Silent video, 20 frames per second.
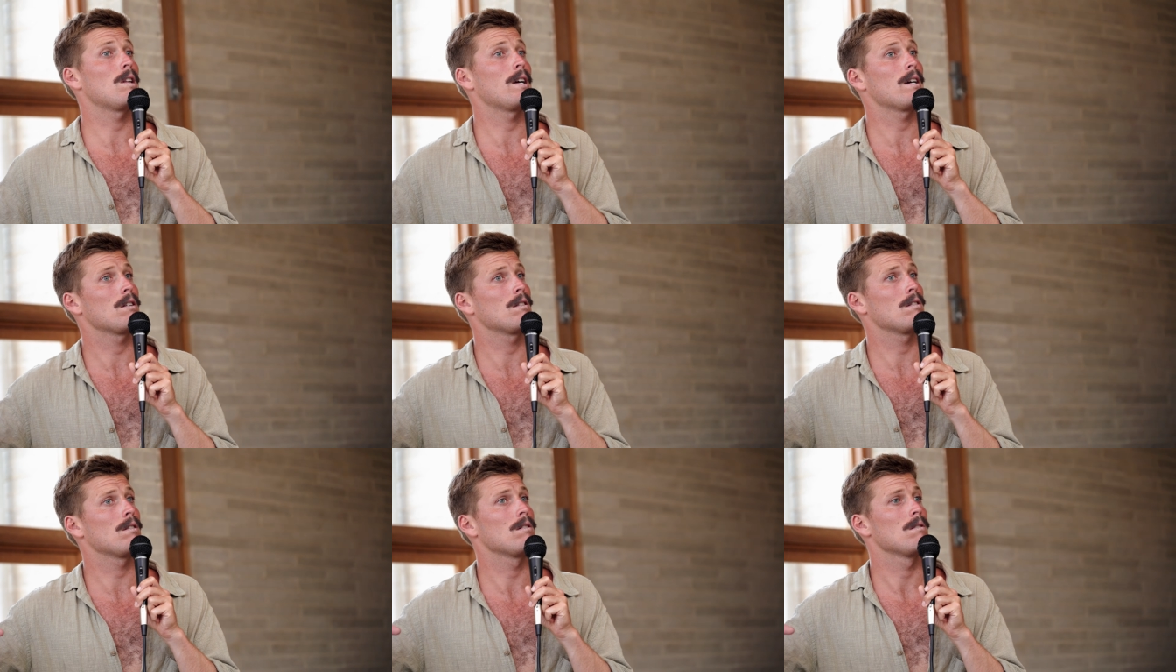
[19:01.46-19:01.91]

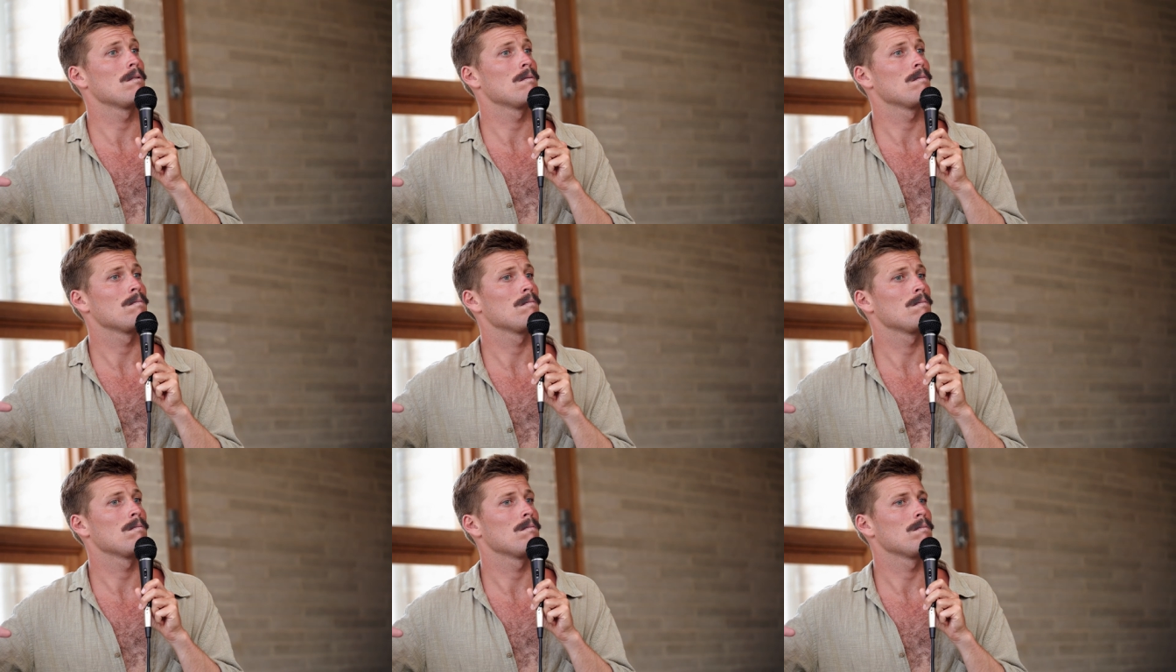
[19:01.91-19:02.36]
like
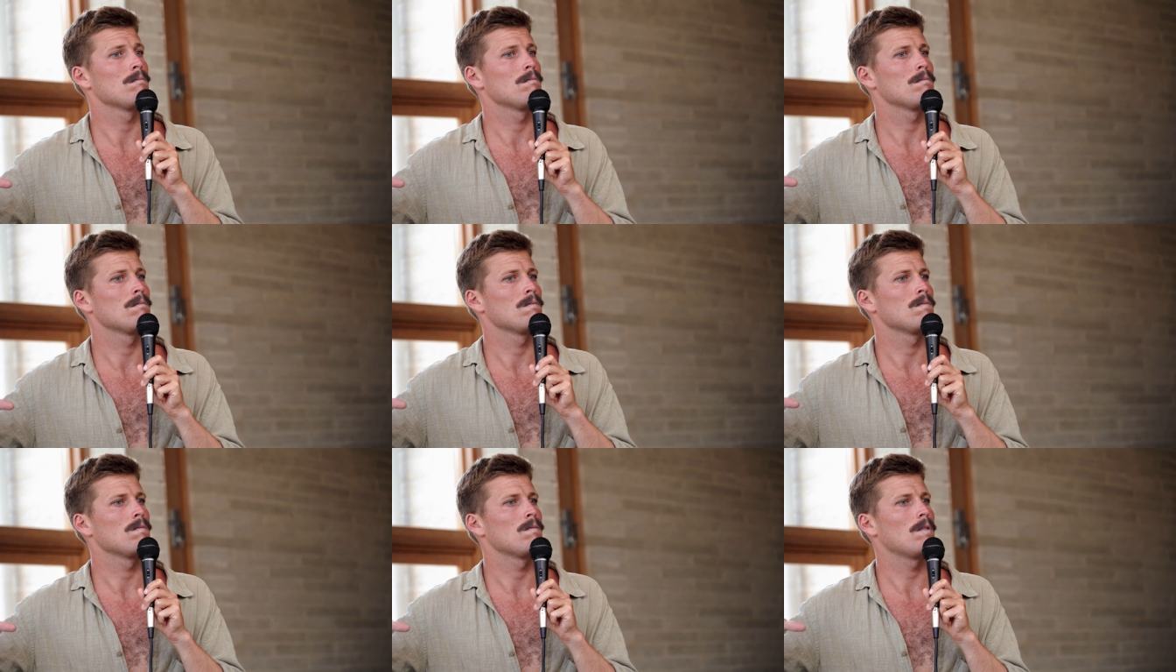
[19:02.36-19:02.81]

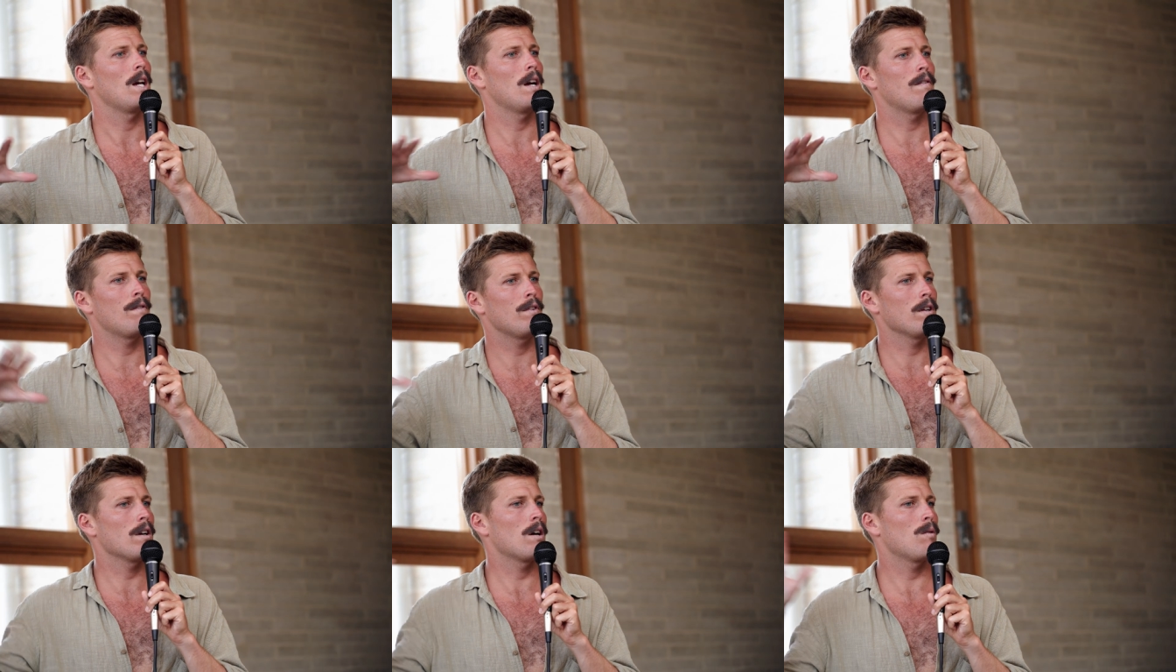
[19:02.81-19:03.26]

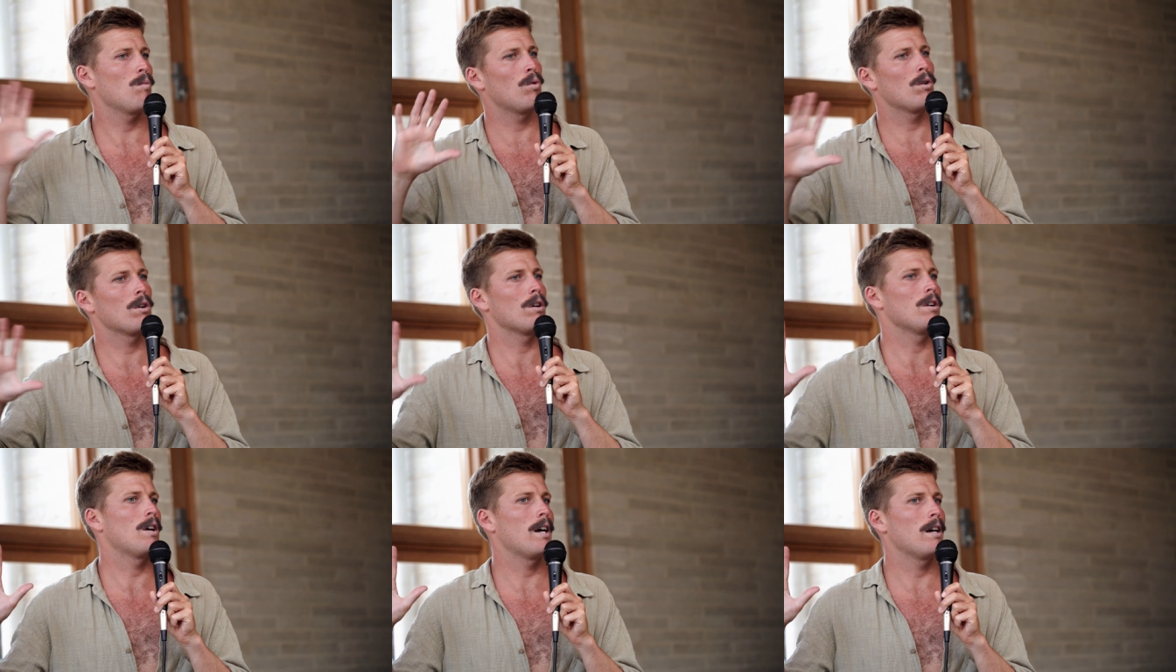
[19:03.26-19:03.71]
everything I wanted.